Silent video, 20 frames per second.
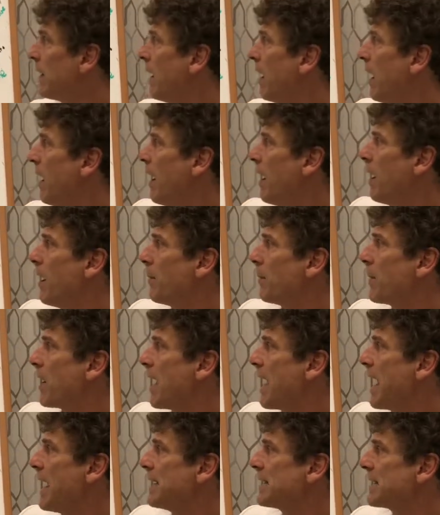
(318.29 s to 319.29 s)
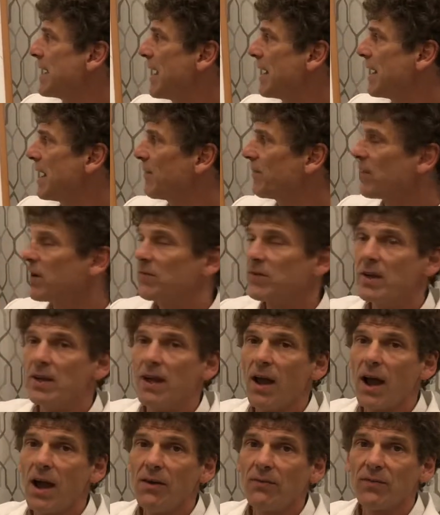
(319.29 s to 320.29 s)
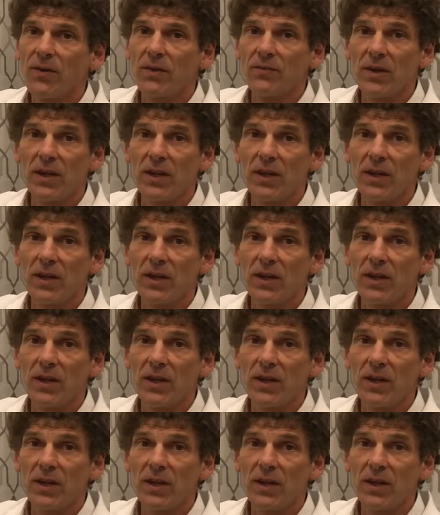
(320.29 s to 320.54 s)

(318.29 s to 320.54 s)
810, 850, 950,